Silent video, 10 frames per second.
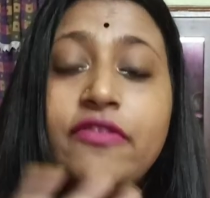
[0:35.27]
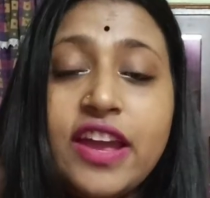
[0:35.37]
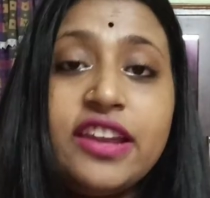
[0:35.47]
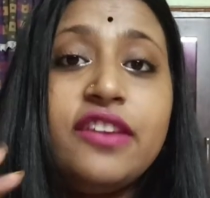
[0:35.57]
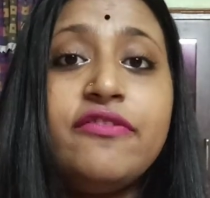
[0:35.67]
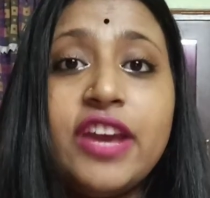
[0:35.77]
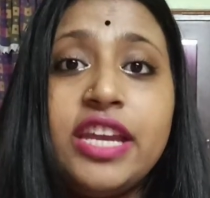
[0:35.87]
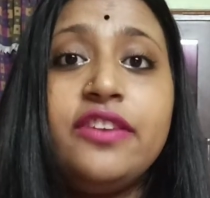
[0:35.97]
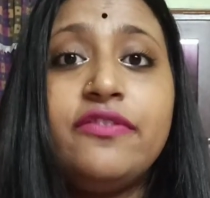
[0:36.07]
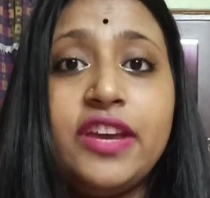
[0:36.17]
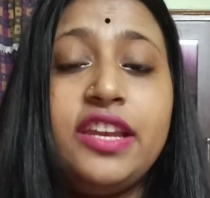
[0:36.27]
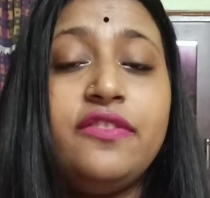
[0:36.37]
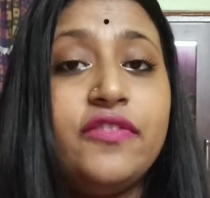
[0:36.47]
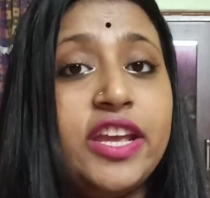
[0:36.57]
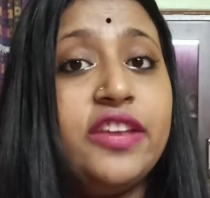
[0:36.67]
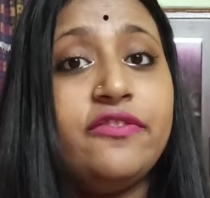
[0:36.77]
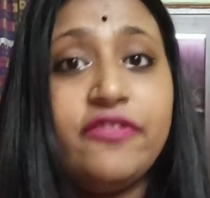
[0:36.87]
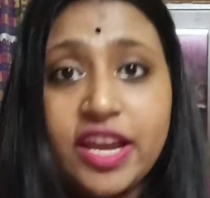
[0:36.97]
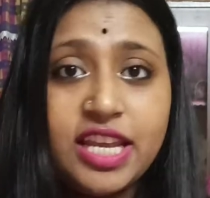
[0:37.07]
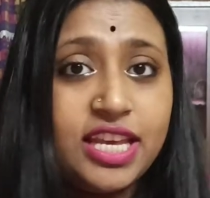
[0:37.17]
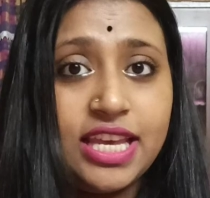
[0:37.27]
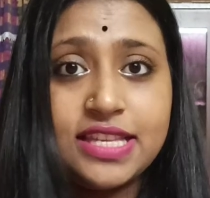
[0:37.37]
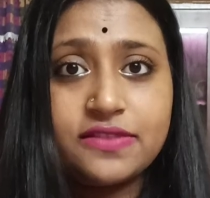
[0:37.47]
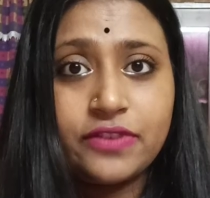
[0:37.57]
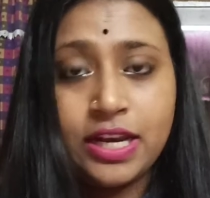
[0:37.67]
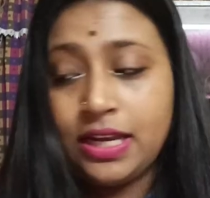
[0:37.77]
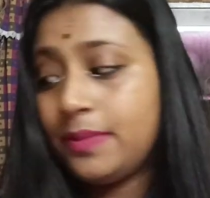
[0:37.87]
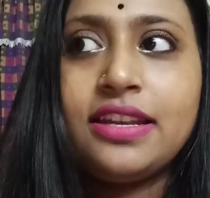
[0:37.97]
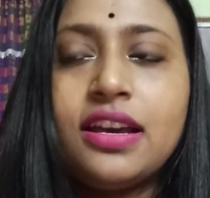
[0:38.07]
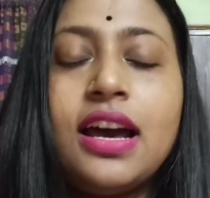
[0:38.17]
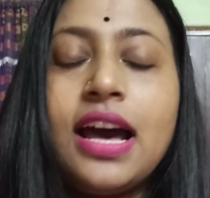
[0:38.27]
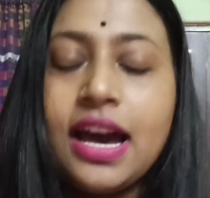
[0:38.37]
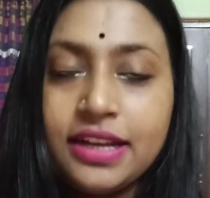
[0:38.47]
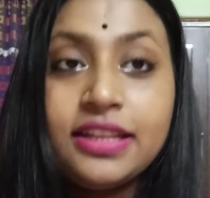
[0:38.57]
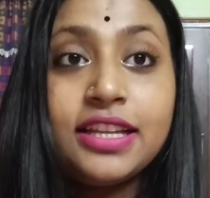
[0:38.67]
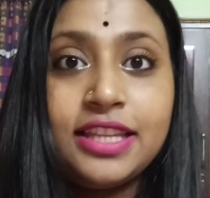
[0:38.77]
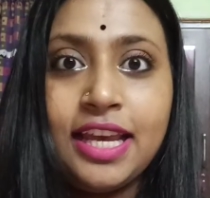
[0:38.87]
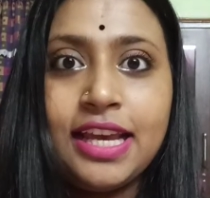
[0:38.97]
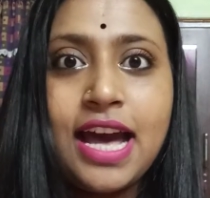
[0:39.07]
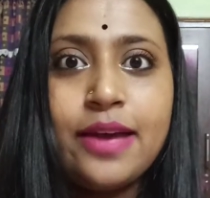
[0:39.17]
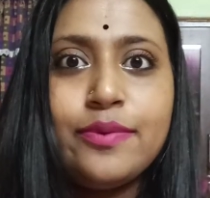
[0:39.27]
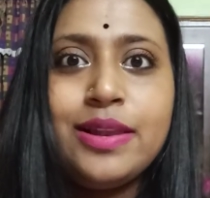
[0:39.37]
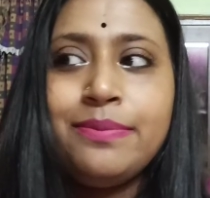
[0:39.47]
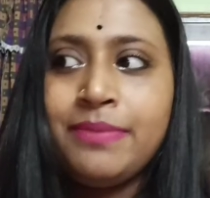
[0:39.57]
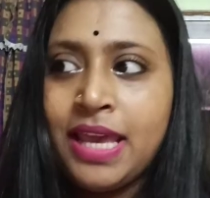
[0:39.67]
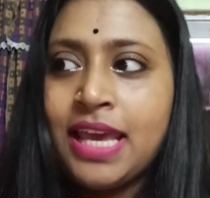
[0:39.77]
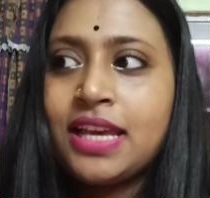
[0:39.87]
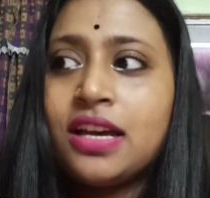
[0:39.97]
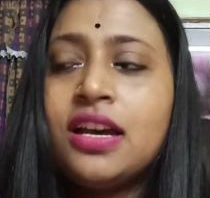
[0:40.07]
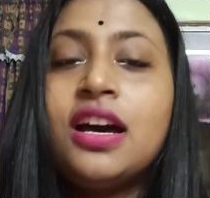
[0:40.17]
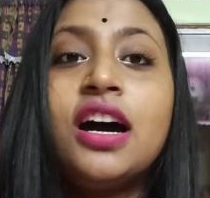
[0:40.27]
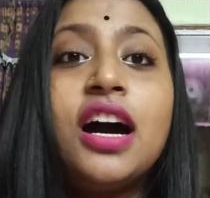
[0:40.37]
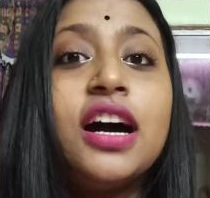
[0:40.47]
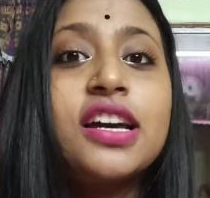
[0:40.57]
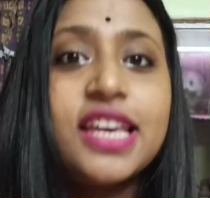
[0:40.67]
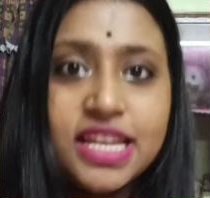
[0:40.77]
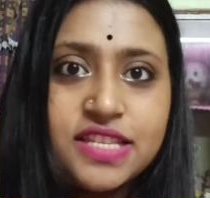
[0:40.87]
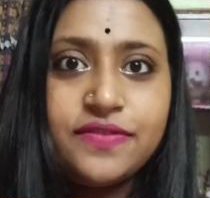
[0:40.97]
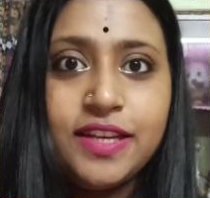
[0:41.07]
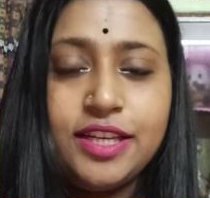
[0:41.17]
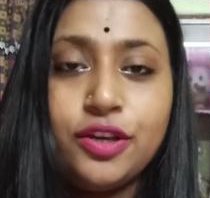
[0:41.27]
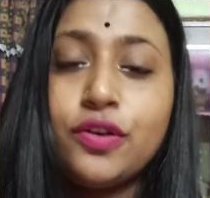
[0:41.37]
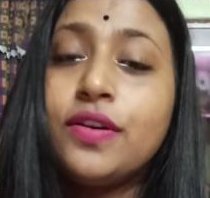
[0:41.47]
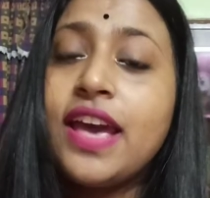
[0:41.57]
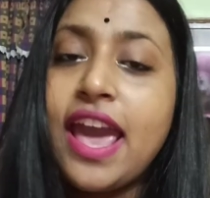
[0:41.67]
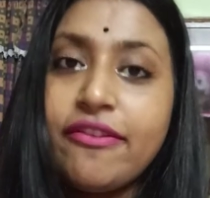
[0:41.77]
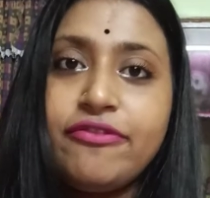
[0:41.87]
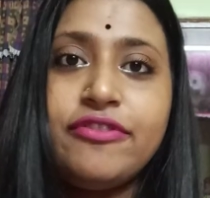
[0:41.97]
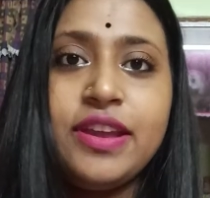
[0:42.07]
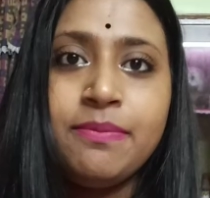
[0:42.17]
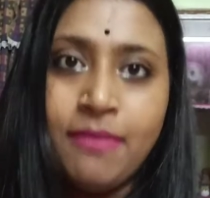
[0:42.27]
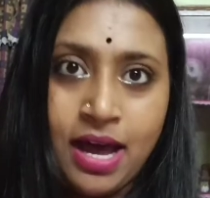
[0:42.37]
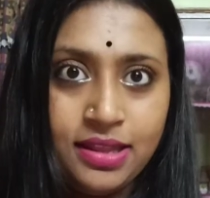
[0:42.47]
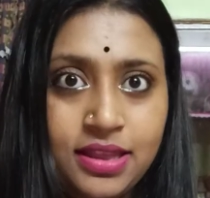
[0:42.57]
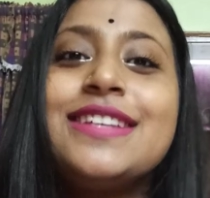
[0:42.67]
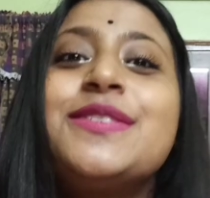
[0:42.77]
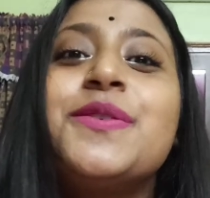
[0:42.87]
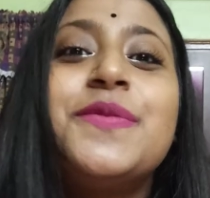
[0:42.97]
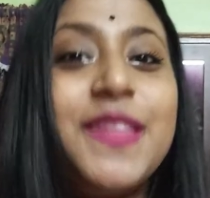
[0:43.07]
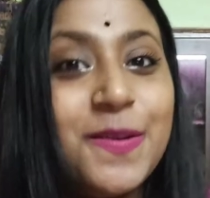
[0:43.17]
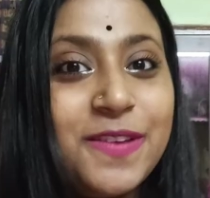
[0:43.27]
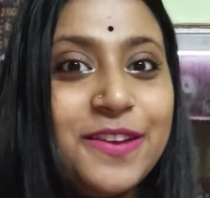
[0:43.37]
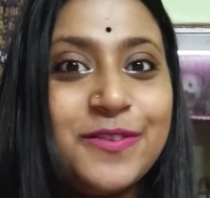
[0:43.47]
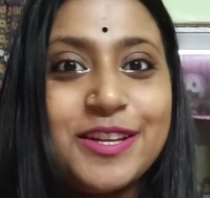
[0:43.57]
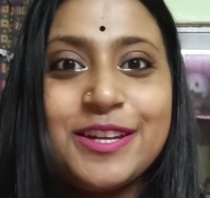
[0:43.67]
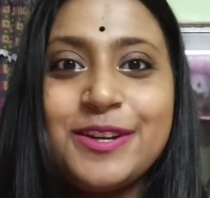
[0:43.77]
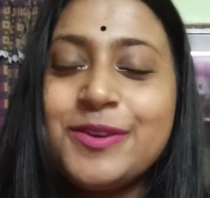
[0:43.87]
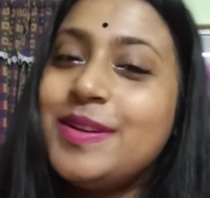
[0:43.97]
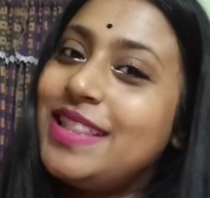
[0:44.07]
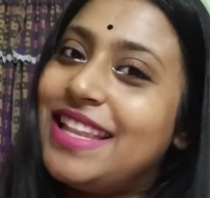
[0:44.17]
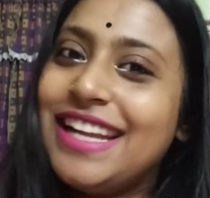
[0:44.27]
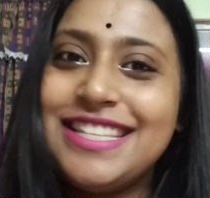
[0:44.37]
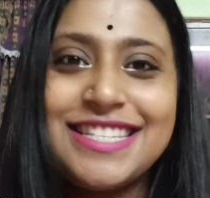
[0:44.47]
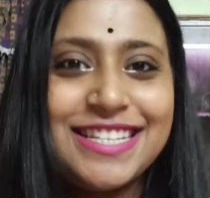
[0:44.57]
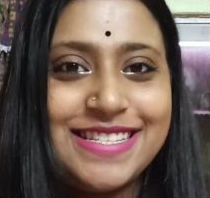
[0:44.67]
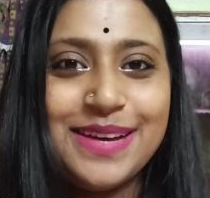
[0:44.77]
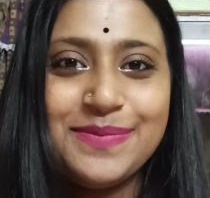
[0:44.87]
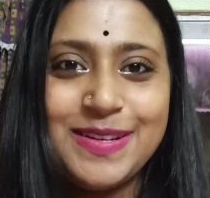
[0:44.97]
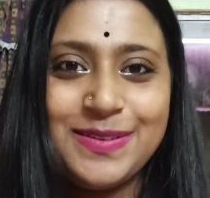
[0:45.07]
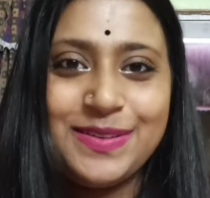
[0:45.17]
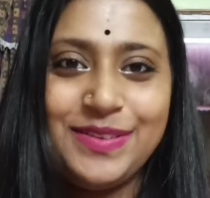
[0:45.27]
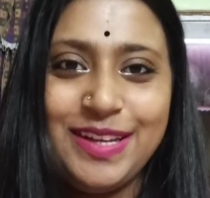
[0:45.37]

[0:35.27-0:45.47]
very very very very very kids friendly. Another thing, I will make a kids video every month. So without any further ado, let's jump into the